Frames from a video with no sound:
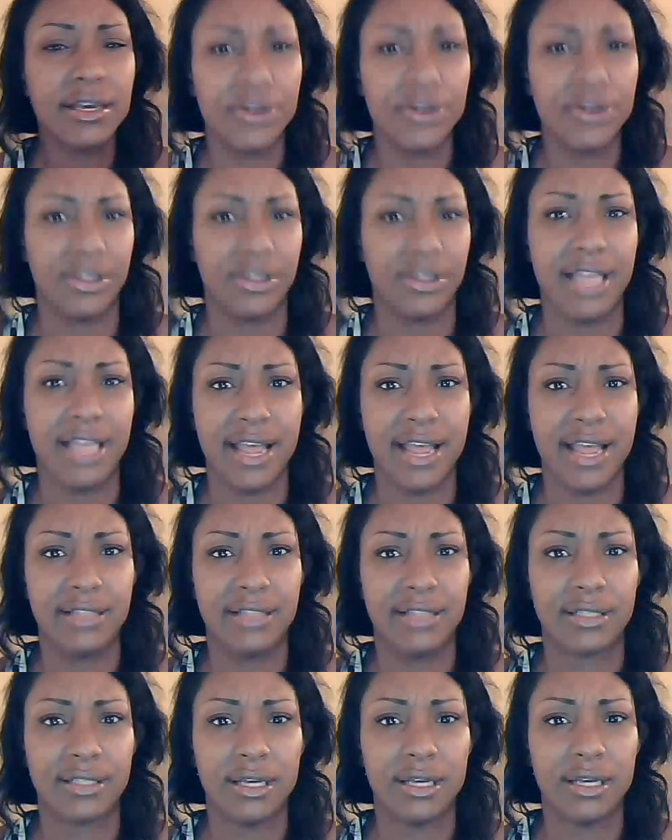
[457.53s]
your
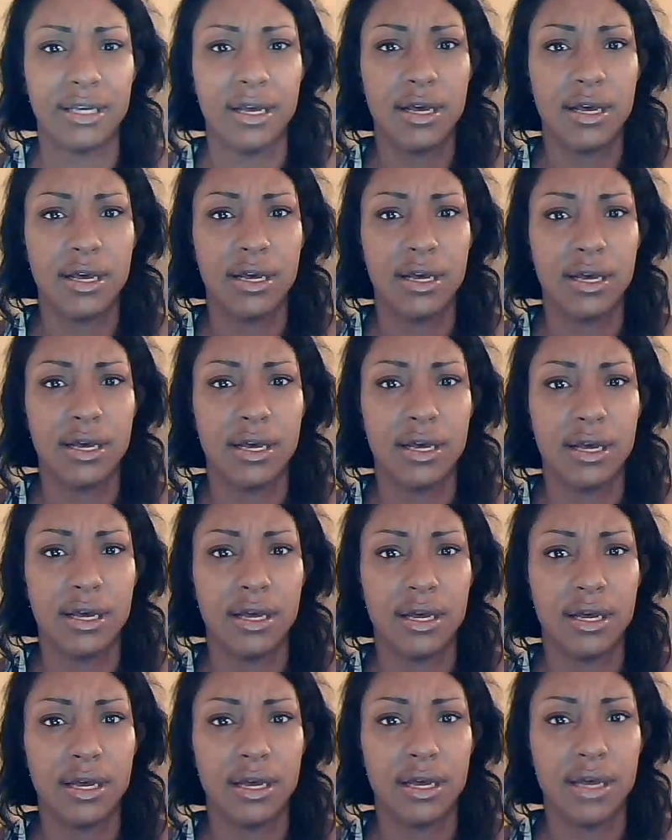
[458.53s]
glands.
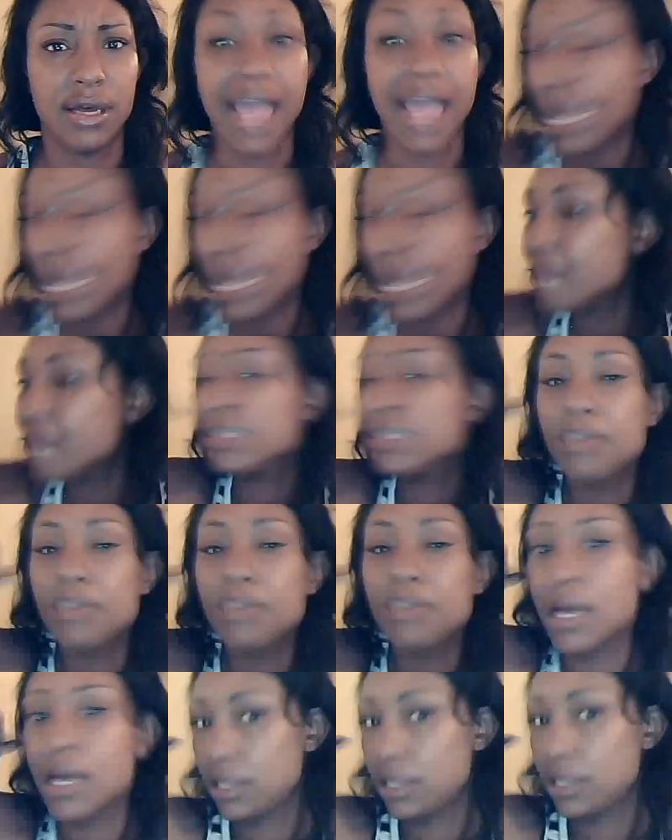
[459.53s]
I can't even smell this